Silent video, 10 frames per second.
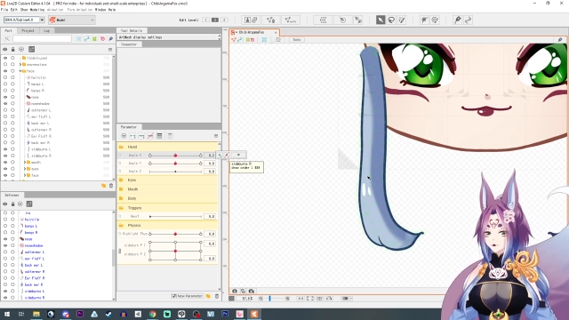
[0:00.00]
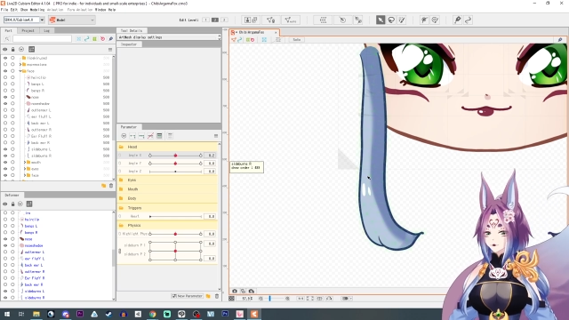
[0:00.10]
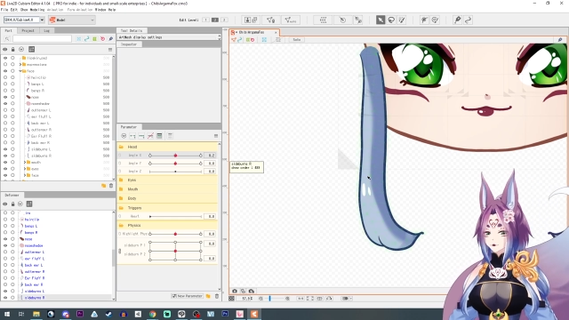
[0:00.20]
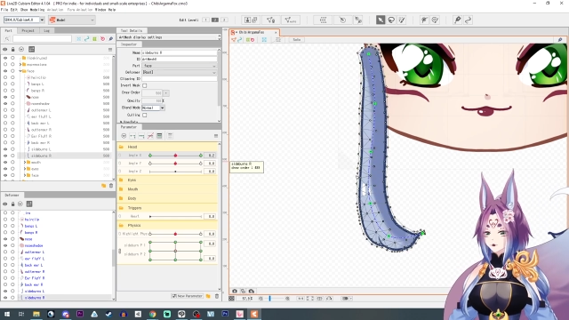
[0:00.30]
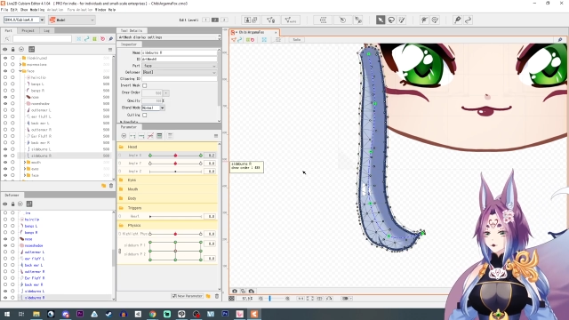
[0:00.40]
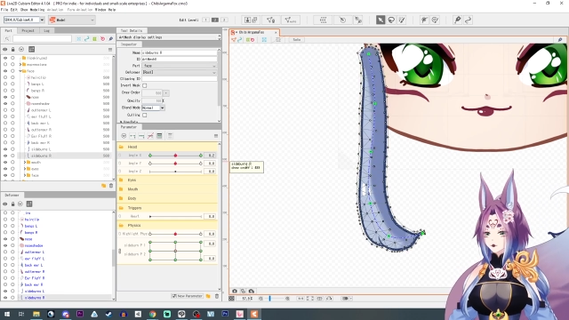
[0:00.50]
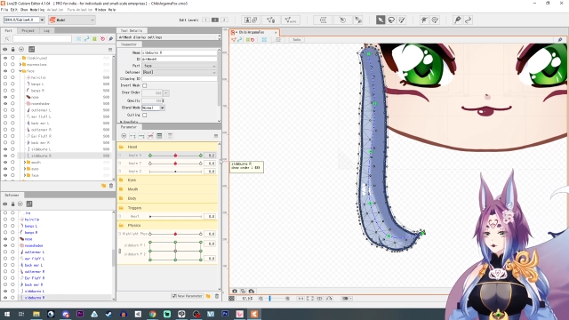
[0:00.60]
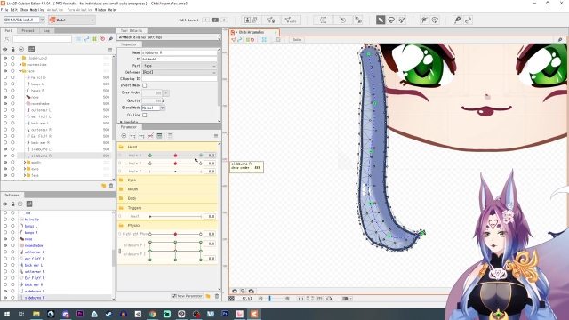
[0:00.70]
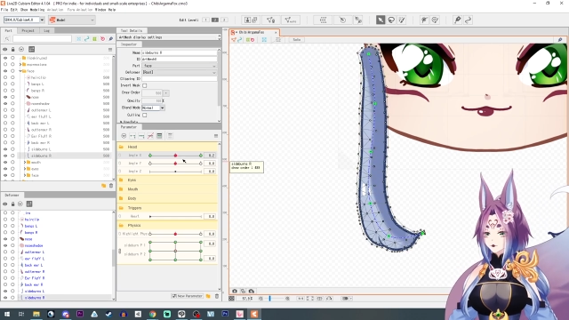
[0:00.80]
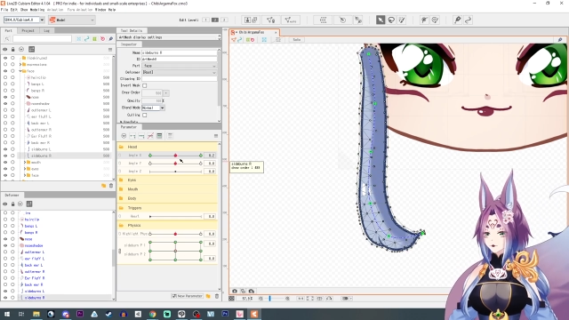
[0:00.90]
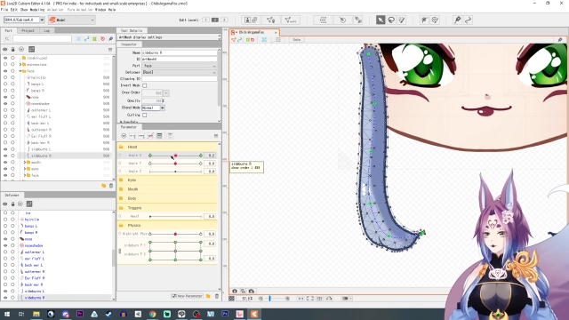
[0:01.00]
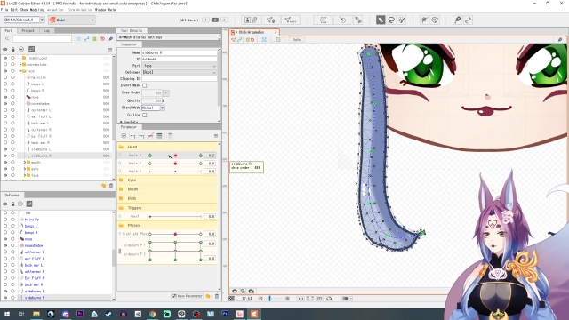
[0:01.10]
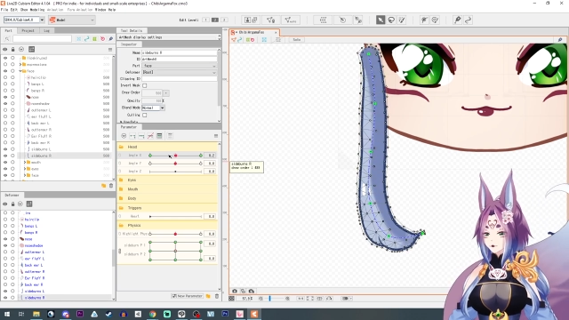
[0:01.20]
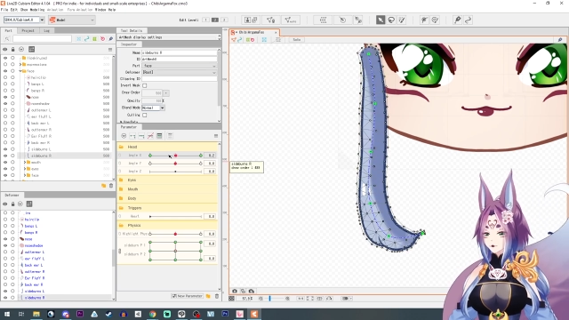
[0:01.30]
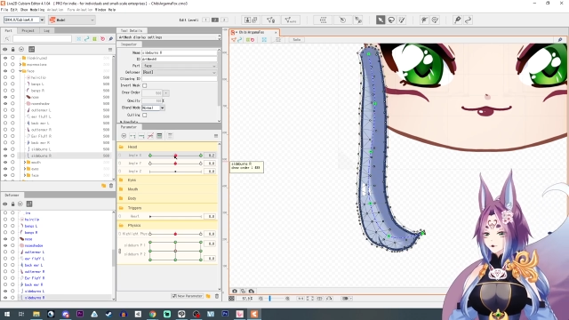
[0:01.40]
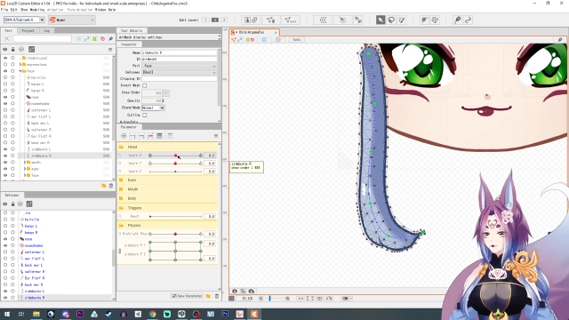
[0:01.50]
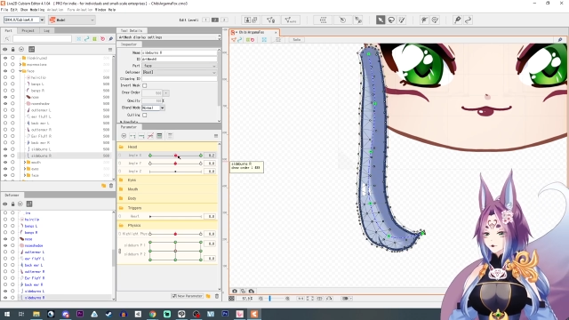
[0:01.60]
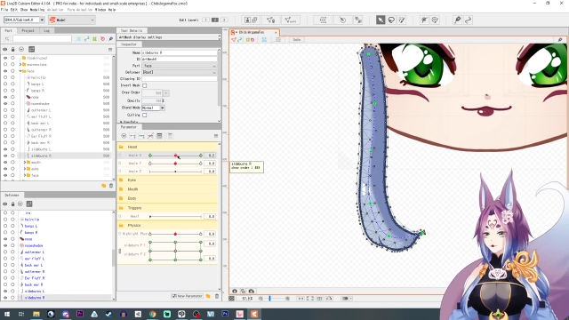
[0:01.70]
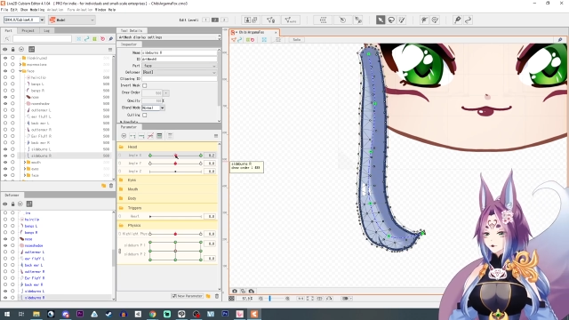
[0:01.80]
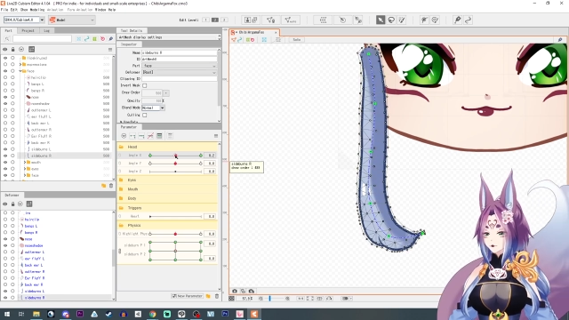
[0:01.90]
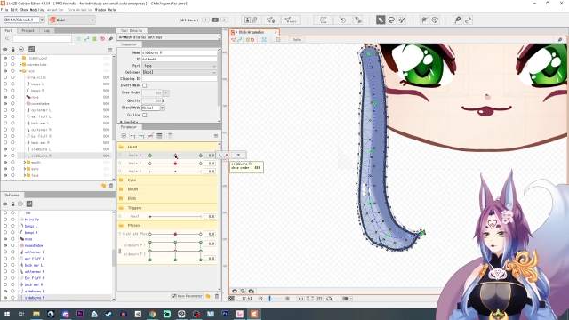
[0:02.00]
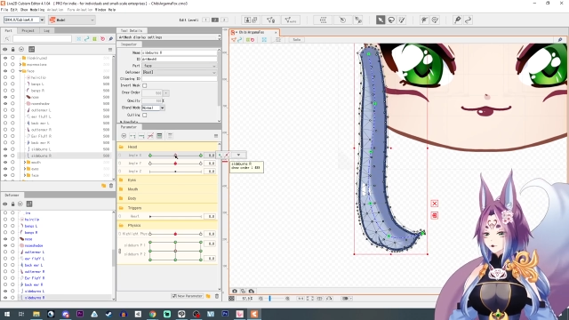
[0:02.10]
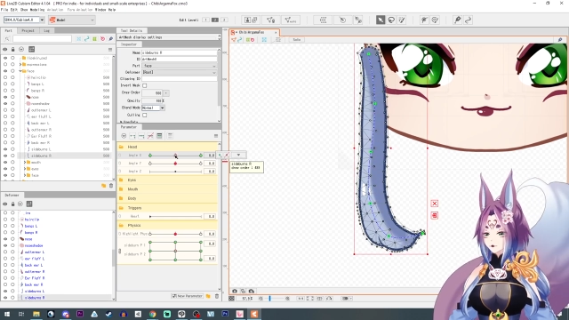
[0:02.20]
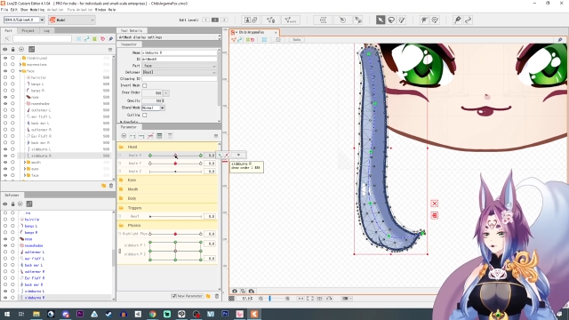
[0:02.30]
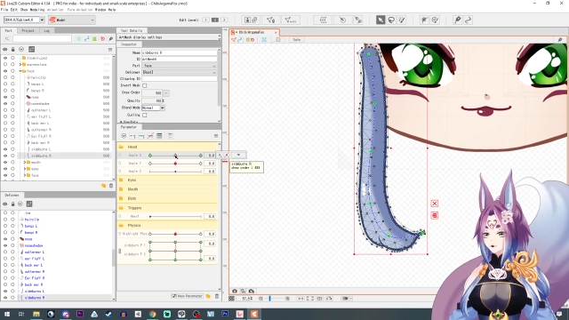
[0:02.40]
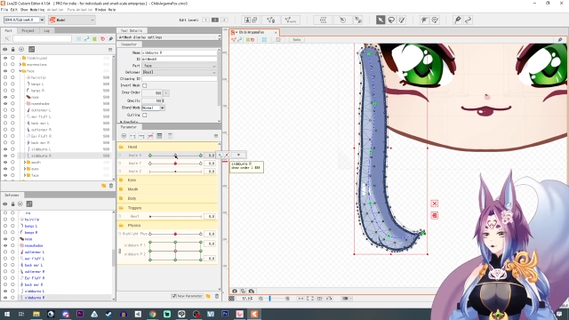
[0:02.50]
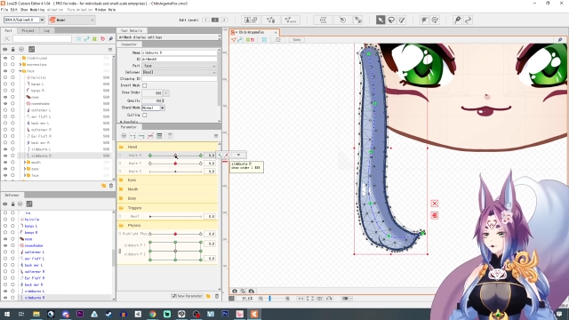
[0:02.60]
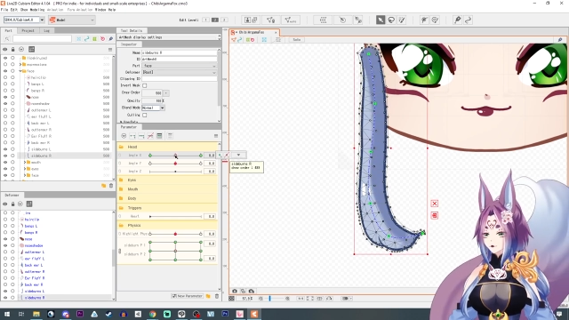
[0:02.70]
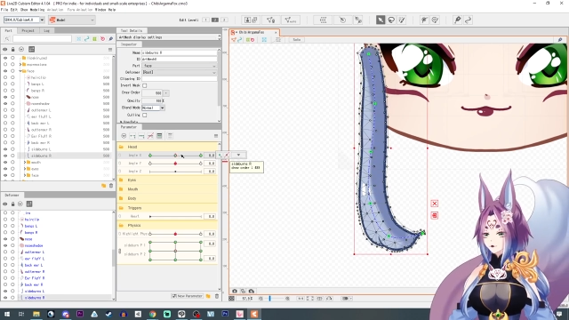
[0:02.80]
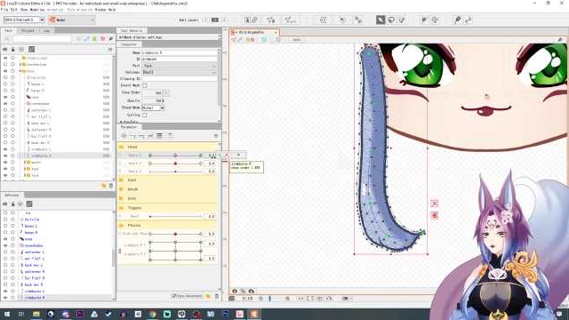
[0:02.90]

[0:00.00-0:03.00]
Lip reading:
No face is visible, so there are no lips to read.